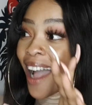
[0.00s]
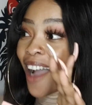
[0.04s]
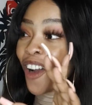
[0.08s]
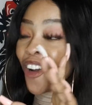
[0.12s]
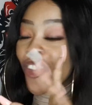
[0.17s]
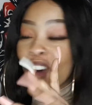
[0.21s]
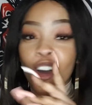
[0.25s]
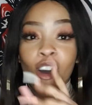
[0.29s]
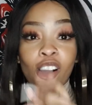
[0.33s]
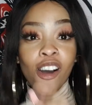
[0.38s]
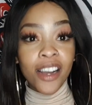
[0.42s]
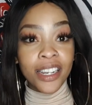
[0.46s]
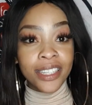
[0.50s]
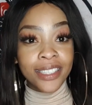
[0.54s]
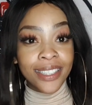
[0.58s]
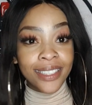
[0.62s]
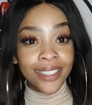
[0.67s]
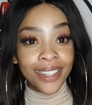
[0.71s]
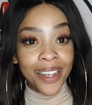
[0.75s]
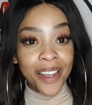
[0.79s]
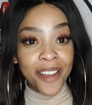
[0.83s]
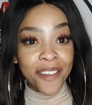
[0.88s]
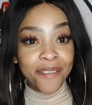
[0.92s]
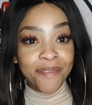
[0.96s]
Gosh,
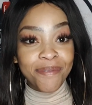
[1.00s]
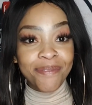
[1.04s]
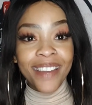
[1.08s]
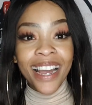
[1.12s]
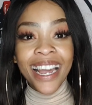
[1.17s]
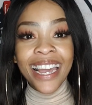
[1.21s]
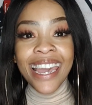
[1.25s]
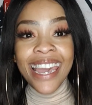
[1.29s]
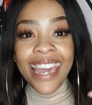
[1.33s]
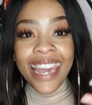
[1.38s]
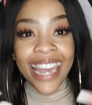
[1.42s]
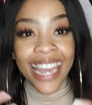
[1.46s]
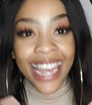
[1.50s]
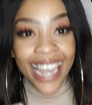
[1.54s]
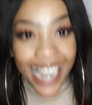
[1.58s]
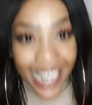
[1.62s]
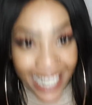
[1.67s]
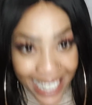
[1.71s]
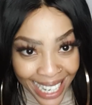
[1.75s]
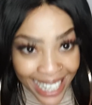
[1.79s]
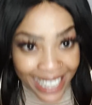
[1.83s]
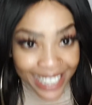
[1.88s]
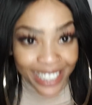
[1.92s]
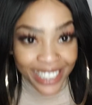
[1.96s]
my
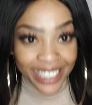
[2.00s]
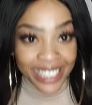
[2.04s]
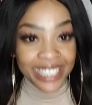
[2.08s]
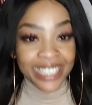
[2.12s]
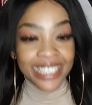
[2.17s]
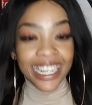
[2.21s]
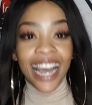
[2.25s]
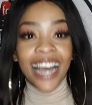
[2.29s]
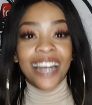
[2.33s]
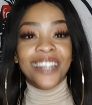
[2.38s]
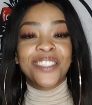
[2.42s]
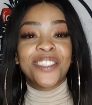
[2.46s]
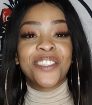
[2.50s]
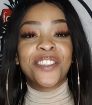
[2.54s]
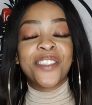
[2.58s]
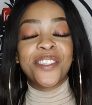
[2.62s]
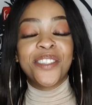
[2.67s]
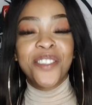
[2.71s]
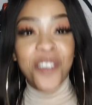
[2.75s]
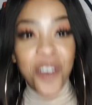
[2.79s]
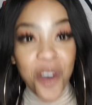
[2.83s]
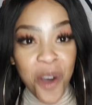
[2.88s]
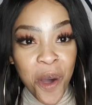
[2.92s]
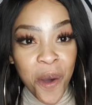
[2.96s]
energies are
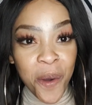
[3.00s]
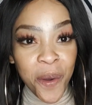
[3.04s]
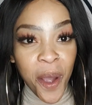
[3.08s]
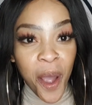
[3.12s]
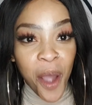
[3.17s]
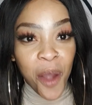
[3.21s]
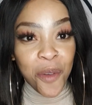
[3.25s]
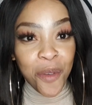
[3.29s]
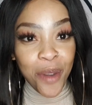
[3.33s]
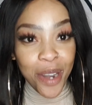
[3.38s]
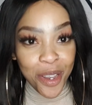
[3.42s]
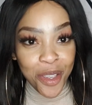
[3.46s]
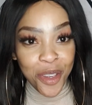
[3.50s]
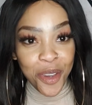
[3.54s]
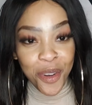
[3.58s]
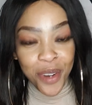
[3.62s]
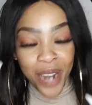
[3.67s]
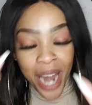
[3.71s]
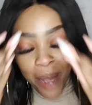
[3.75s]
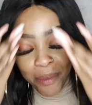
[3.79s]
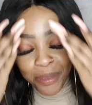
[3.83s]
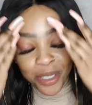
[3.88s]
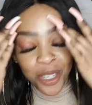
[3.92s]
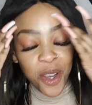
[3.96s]
so renewed.
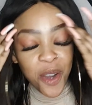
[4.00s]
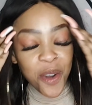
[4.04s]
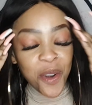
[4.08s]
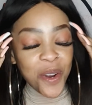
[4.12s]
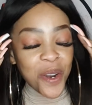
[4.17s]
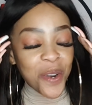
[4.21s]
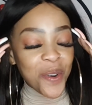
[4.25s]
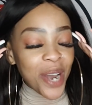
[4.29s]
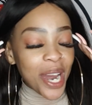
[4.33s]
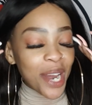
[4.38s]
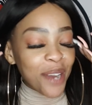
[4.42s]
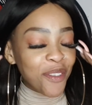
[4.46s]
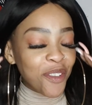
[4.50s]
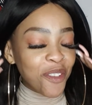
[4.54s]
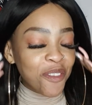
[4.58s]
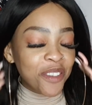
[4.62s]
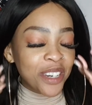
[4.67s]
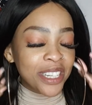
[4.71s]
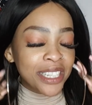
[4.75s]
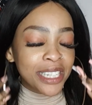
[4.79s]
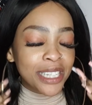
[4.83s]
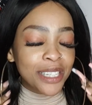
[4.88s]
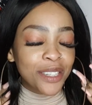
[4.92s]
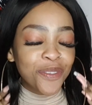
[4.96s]
I'm so grateful
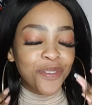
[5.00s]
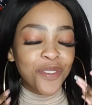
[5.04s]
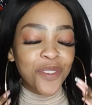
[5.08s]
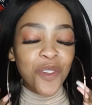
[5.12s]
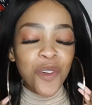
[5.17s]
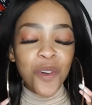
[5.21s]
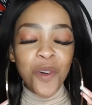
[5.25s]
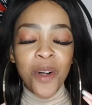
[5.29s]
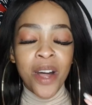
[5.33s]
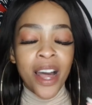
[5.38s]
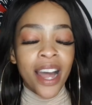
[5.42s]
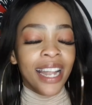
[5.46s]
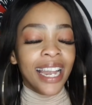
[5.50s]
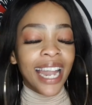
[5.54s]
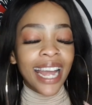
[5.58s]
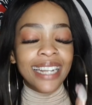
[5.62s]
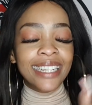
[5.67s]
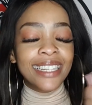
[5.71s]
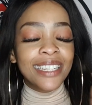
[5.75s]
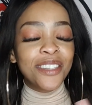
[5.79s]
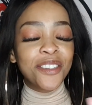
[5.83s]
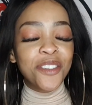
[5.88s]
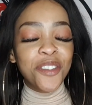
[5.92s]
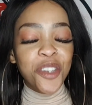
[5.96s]
for this
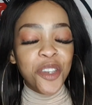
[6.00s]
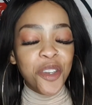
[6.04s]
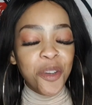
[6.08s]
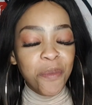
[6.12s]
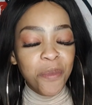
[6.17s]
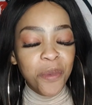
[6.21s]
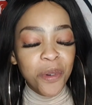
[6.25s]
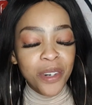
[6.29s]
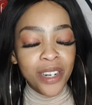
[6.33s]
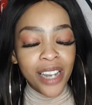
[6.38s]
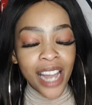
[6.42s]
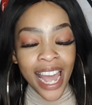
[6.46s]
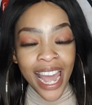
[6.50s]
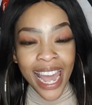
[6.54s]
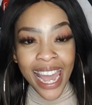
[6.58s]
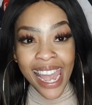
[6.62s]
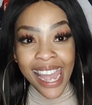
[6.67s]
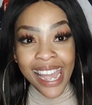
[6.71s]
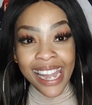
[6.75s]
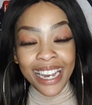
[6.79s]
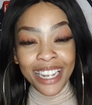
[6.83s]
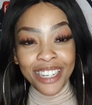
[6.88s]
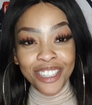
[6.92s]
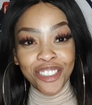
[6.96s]
this new moon.
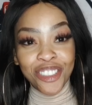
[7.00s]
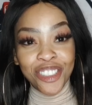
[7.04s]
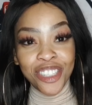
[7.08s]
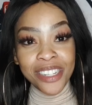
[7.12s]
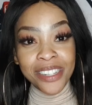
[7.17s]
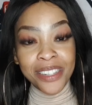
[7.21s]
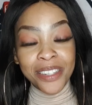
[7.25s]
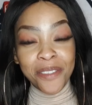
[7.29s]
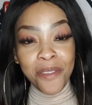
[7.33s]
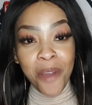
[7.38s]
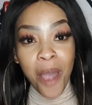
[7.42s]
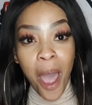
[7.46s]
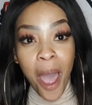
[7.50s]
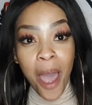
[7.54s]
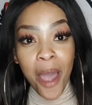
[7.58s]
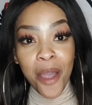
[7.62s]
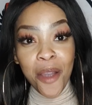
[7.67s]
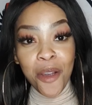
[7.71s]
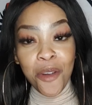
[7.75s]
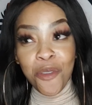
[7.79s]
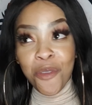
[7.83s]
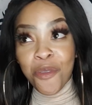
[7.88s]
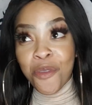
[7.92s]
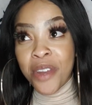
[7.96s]
It is just
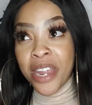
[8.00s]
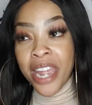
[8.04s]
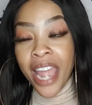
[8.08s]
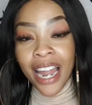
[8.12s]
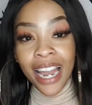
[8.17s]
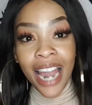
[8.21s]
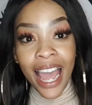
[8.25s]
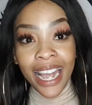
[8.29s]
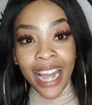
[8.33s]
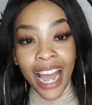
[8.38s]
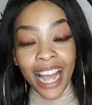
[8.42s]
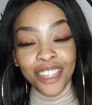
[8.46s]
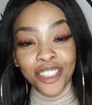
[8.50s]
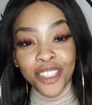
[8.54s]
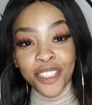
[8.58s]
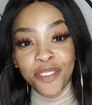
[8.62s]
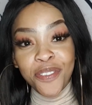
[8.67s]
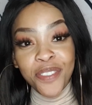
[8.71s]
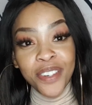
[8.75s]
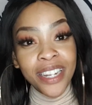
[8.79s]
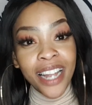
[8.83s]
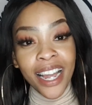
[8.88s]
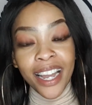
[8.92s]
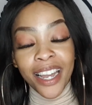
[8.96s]
I just
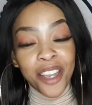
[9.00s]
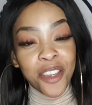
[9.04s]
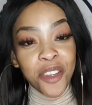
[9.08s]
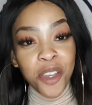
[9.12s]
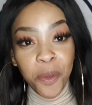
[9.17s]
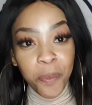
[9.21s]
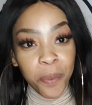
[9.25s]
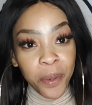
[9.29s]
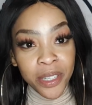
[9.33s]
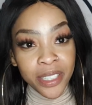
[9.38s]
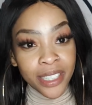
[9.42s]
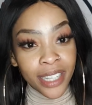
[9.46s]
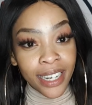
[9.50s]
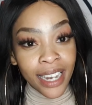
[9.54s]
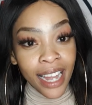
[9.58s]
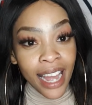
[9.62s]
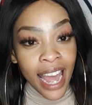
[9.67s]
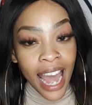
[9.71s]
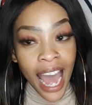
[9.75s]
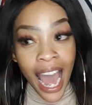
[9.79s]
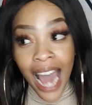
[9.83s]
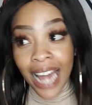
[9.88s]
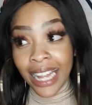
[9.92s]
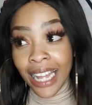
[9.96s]
feel like a new person.
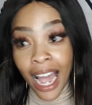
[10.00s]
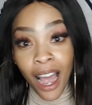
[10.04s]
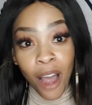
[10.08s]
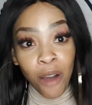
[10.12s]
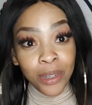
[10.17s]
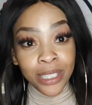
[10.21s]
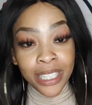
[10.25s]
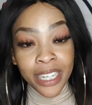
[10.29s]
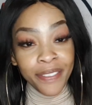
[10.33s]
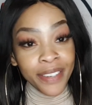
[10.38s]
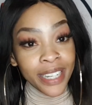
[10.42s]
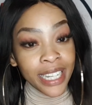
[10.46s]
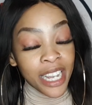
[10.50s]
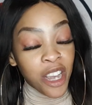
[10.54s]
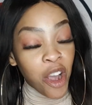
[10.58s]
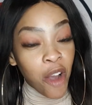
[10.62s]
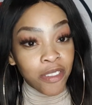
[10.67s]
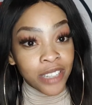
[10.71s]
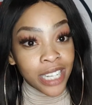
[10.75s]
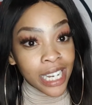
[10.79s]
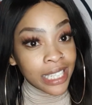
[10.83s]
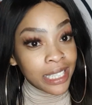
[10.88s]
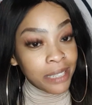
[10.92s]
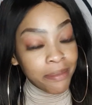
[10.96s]
And I was even thinking of
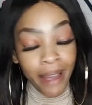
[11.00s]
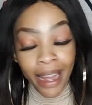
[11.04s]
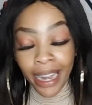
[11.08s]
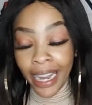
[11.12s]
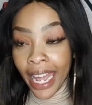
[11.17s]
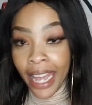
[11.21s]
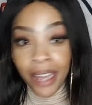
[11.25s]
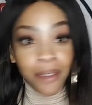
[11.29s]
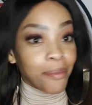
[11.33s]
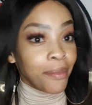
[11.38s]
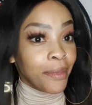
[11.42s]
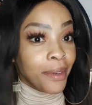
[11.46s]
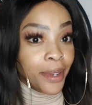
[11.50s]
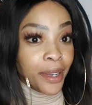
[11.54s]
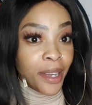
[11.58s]
changing my name.